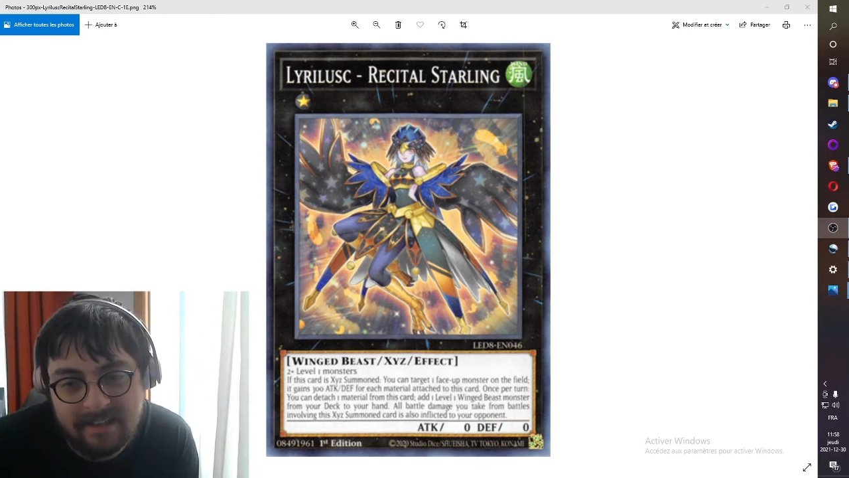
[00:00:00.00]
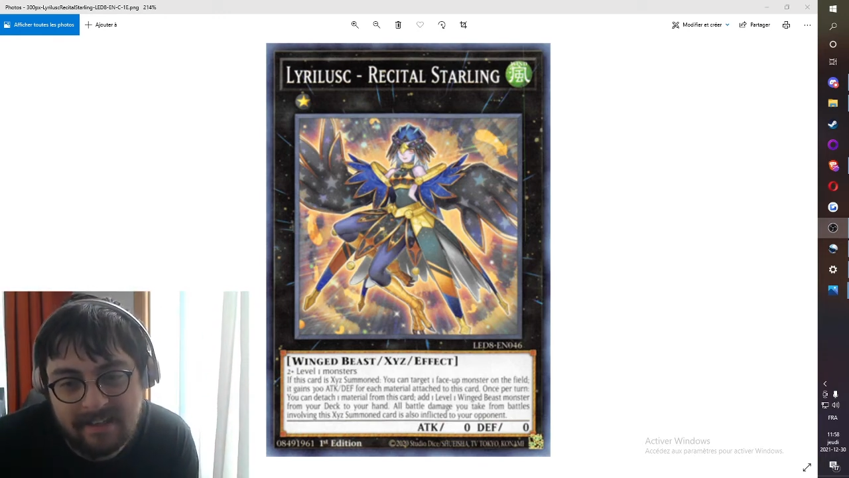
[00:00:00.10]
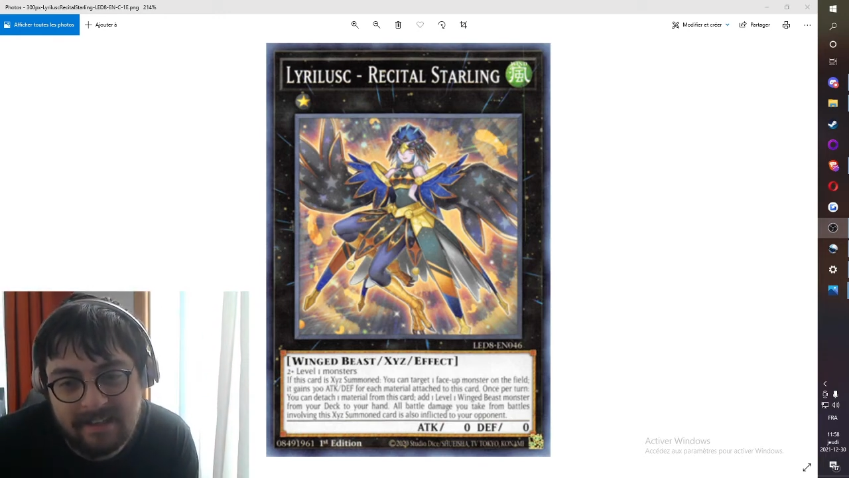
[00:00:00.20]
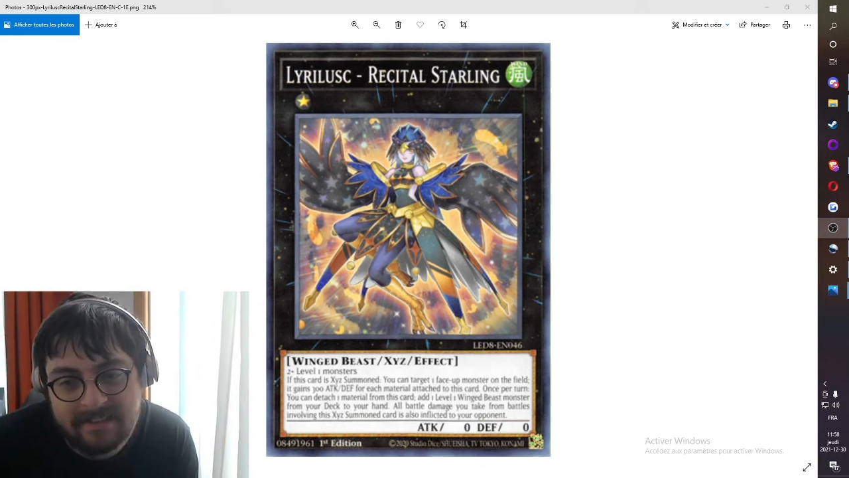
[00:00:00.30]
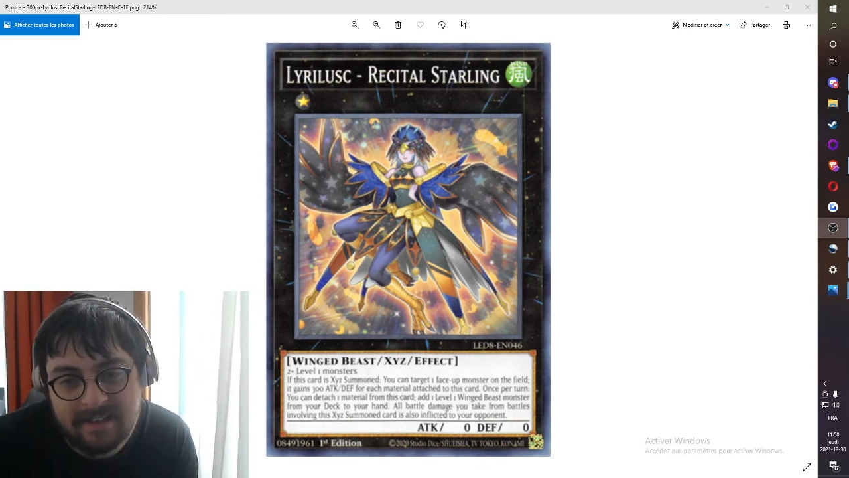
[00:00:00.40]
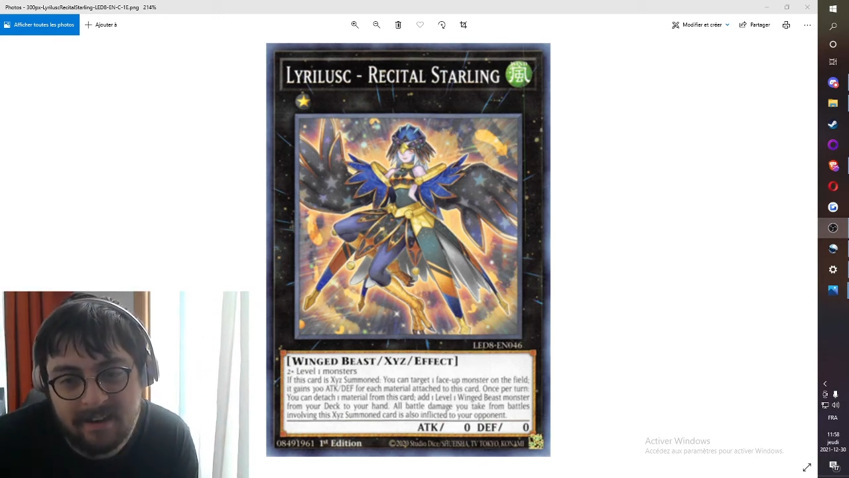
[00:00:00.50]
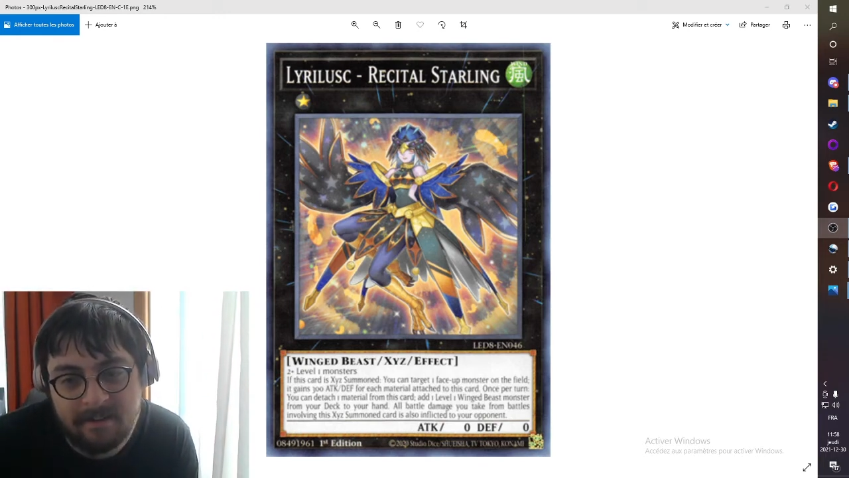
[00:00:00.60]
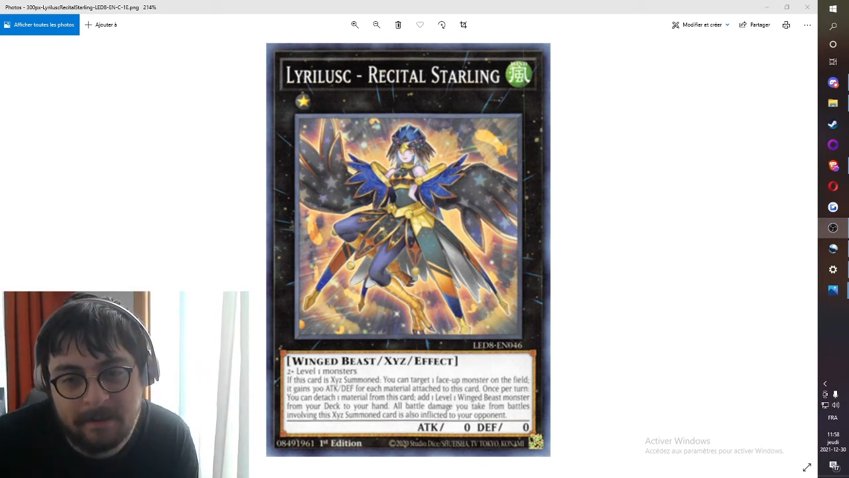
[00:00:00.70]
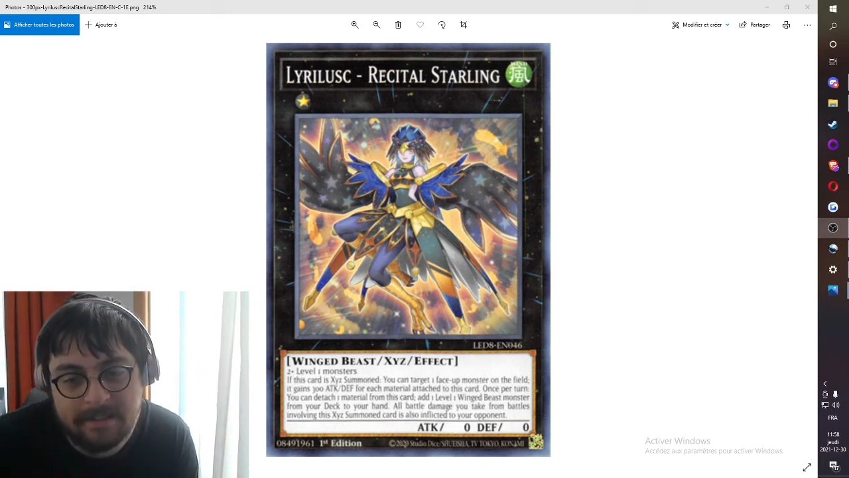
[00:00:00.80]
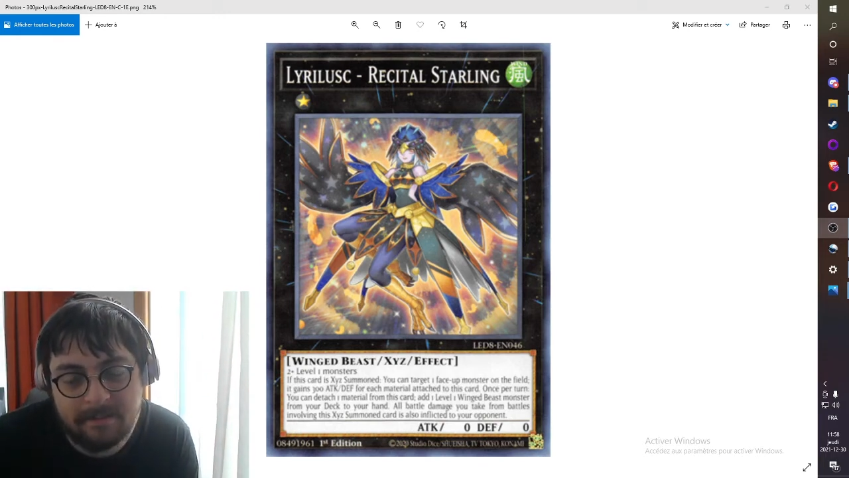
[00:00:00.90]
This
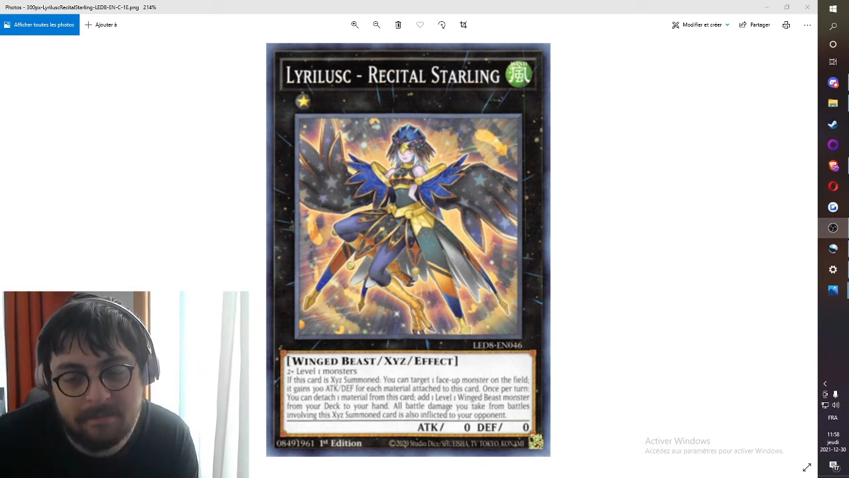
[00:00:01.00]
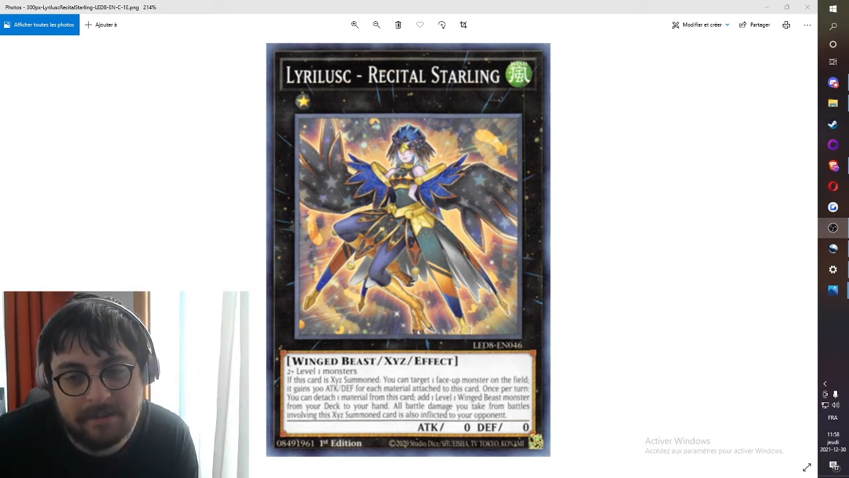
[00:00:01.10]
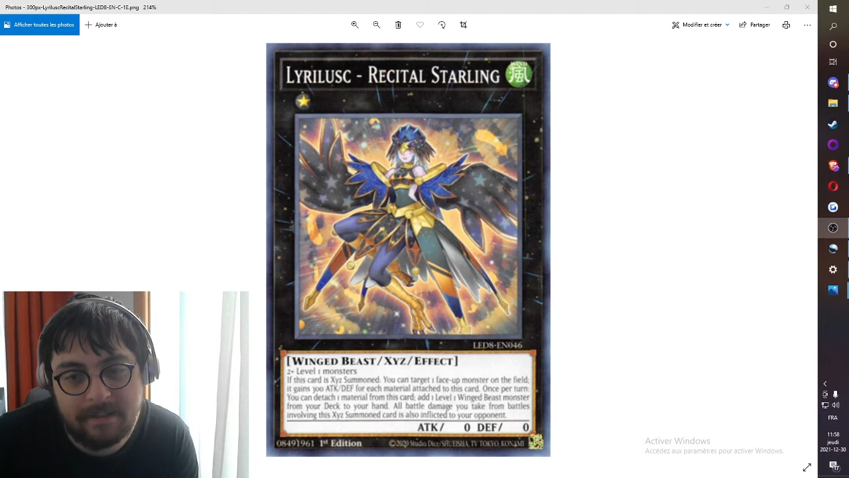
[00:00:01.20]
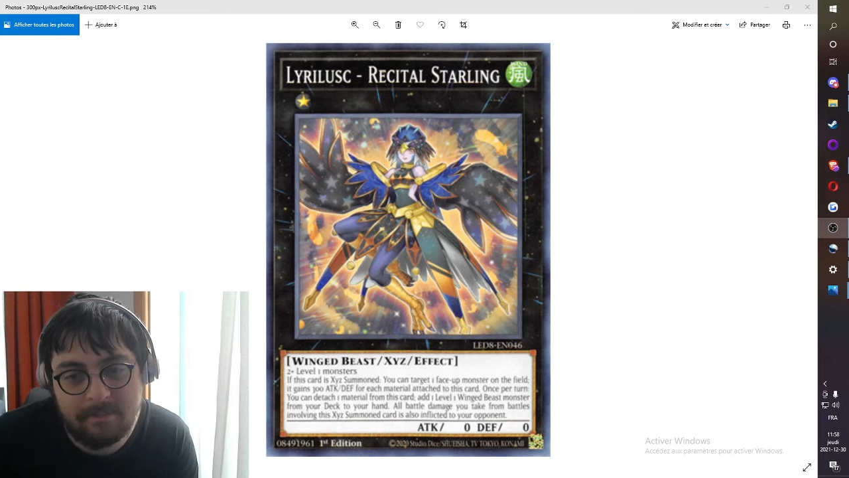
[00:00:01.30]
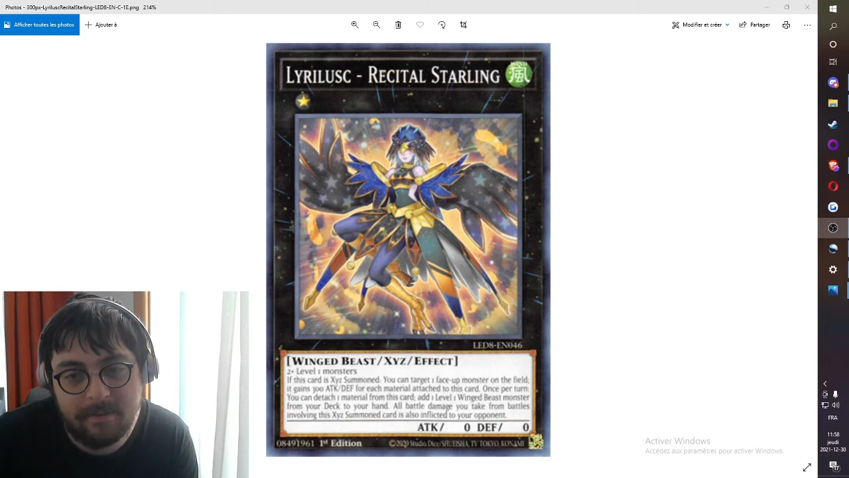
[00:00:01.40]
card wasn't printed